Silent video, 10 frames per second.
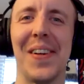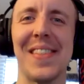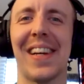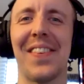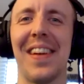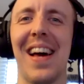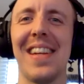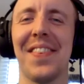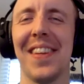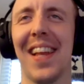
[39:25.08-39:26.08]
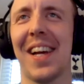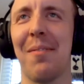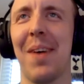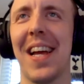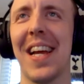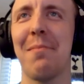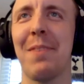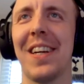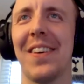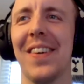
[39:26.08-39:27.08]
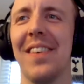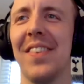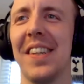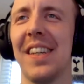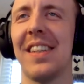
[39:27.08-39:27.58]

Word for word: I was like, not even like a Miami or whatever.